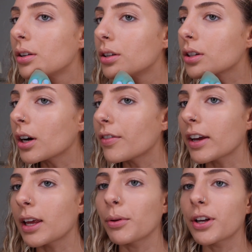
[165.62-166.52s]
Sorry if I
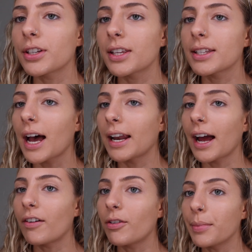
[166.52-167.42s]
keep looking to the side, I
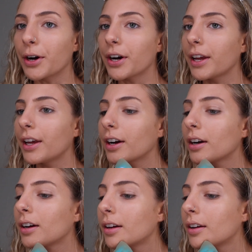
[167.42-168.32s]
have a mirror here.